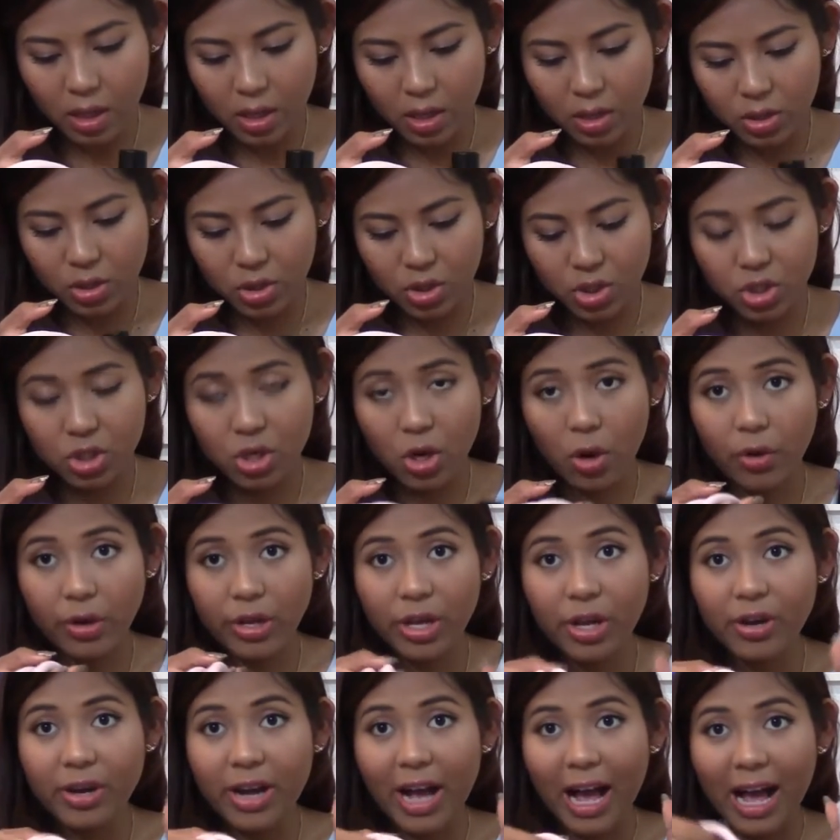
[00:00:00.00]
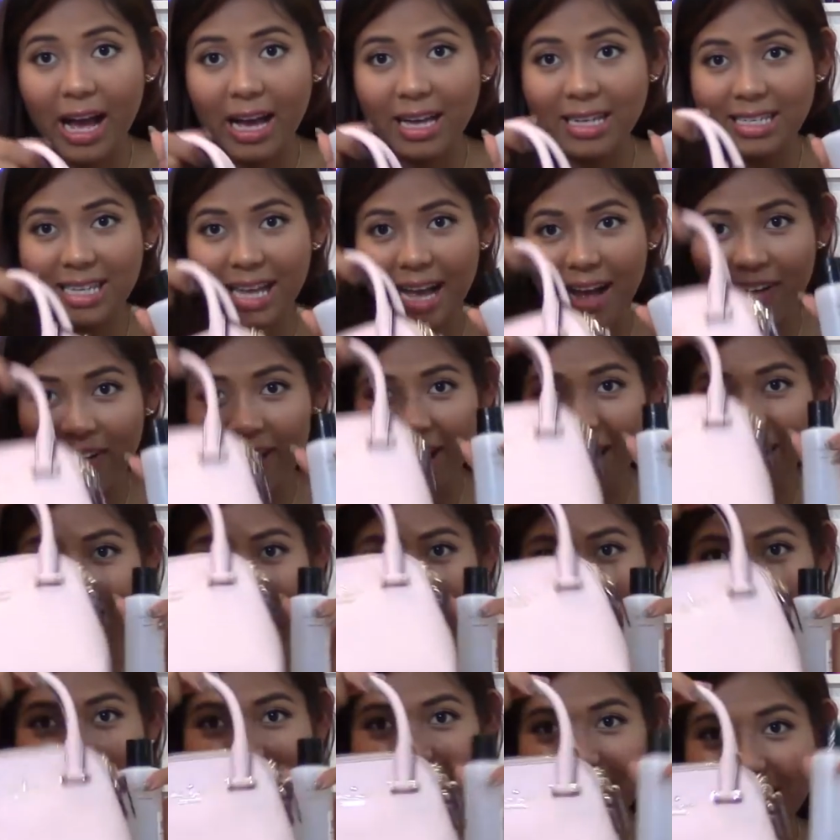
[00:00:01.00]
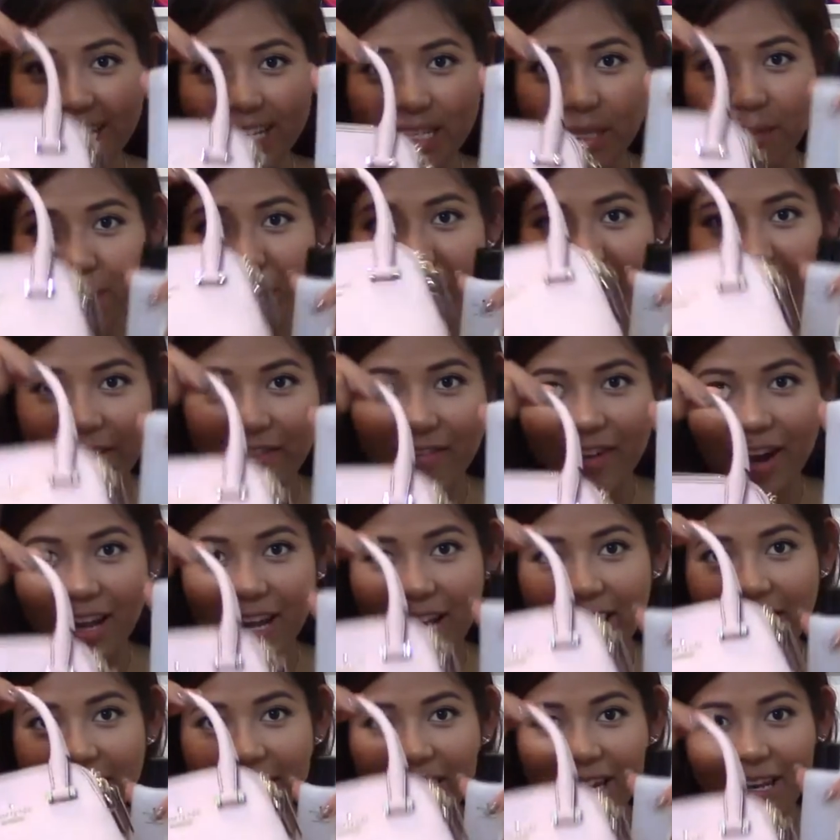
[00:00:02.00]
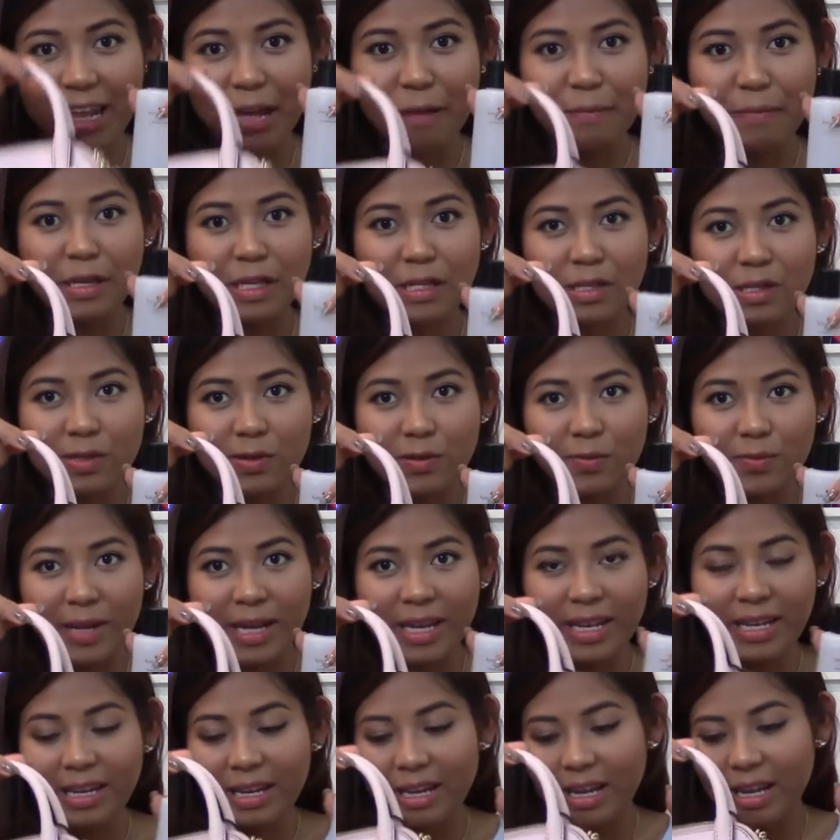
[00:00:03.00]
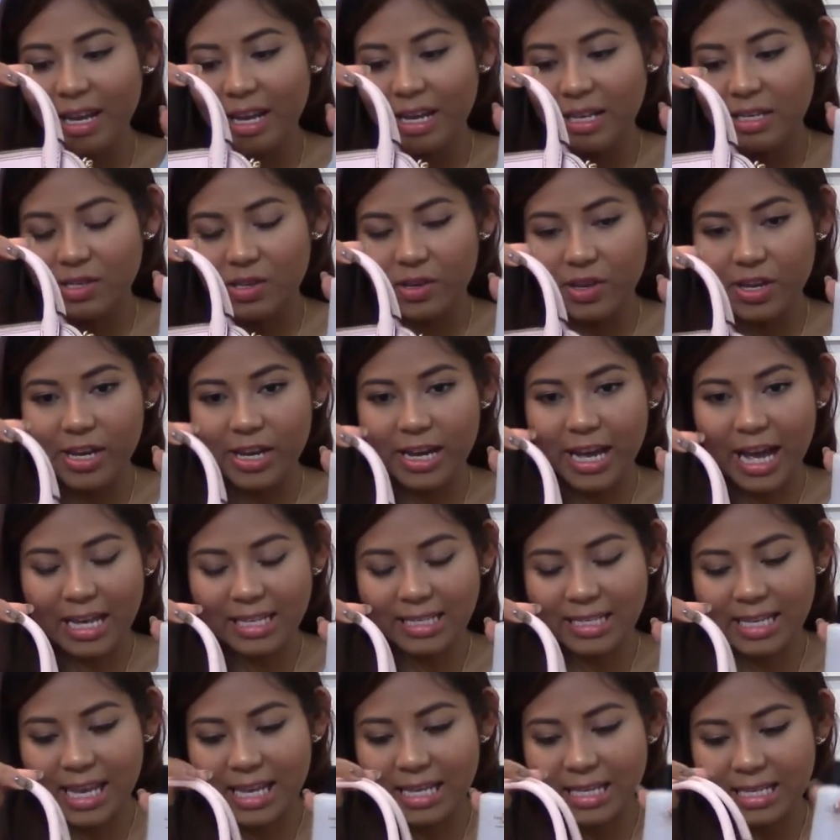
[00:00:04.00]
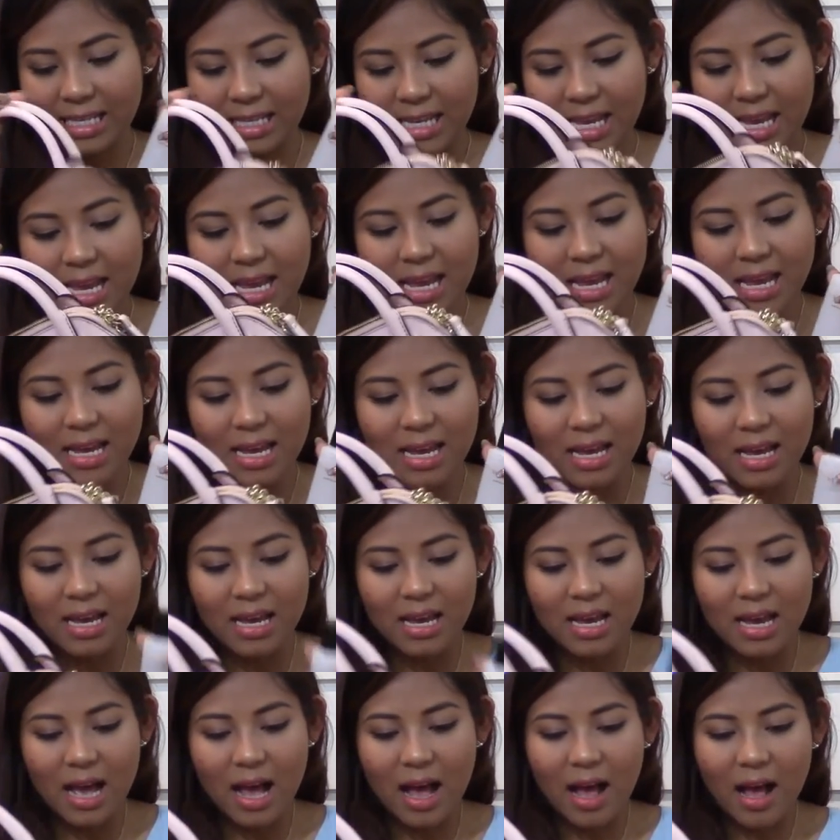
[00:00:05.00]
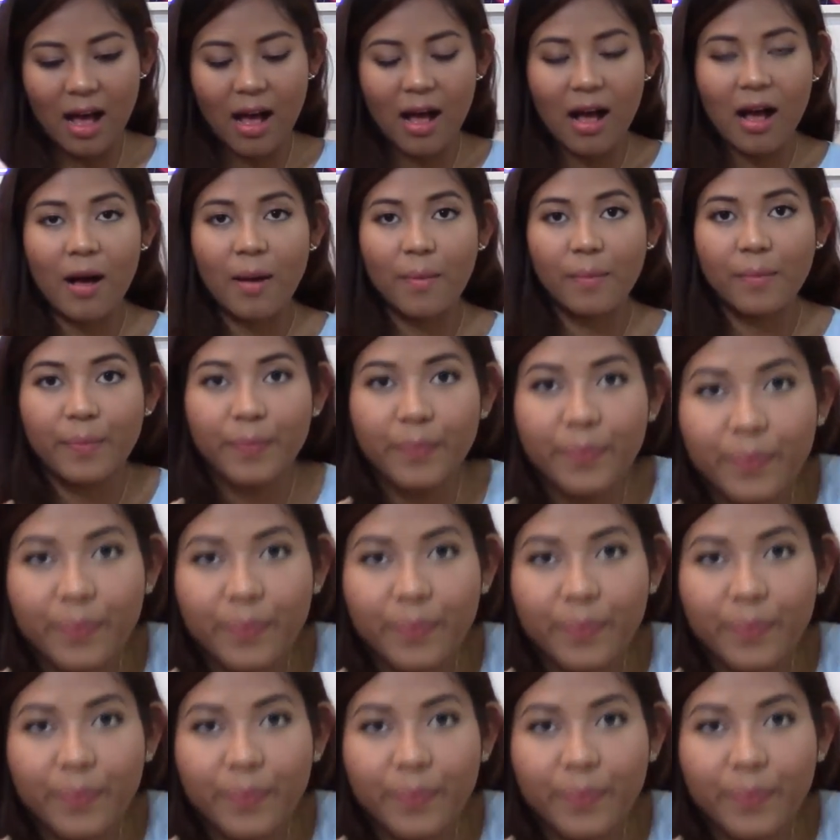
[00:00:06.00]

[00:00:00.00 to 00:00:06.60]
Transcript: show you guys how I clean this bag right here. Let me zoom in so you guys can see. My